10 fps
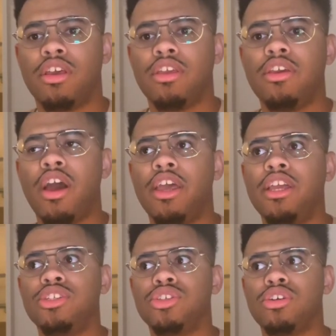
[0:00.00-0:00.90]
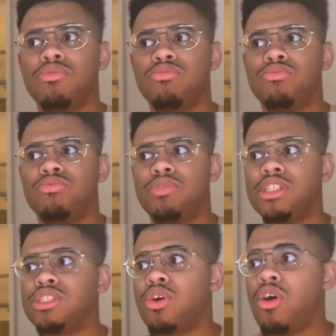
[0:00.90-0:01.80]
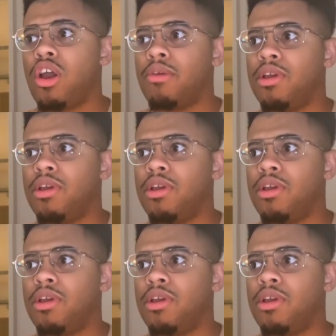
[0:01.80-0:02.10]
got injured with his arm.